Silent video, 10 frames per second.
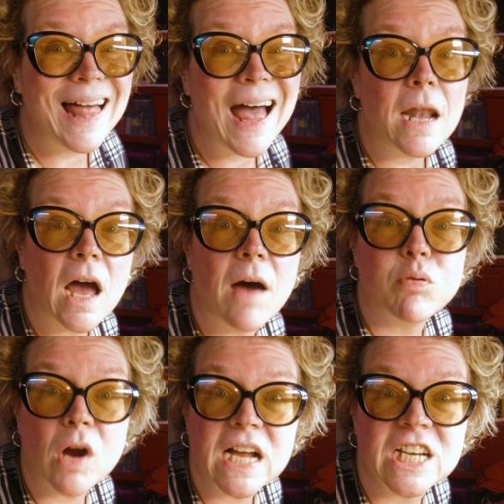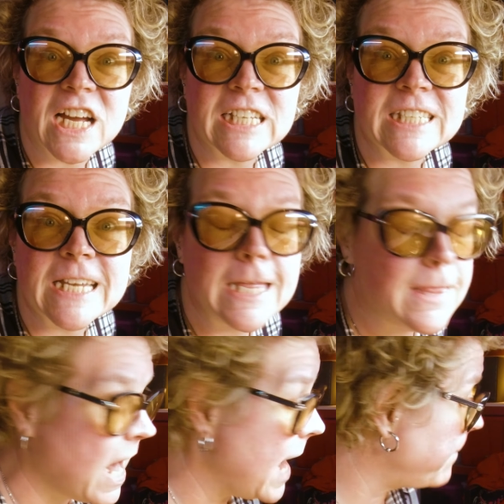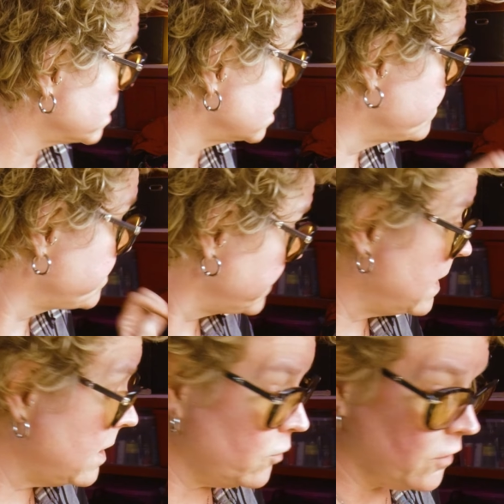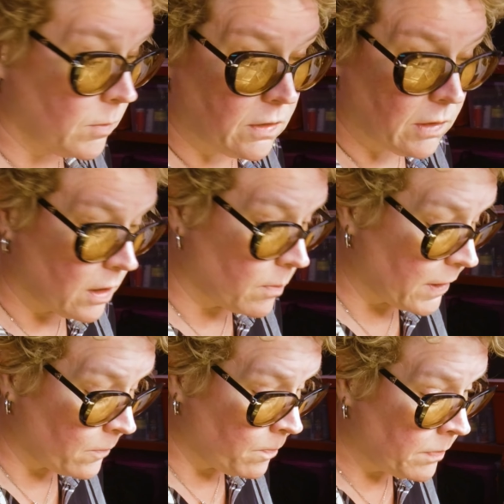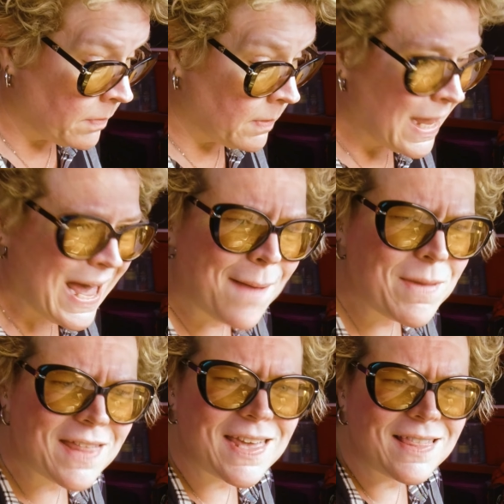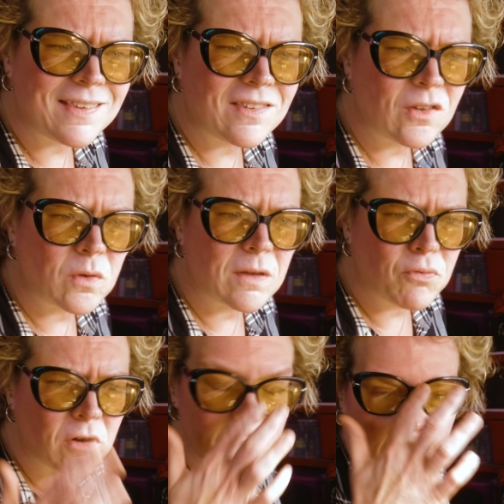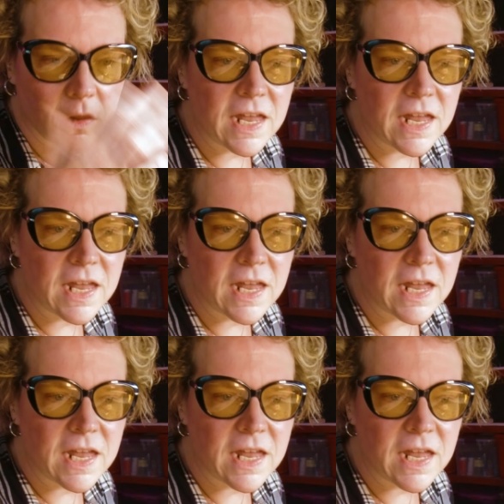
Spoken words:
a lot of projects in the hopper, which I'm going to talk about. I think this looks really pretty, but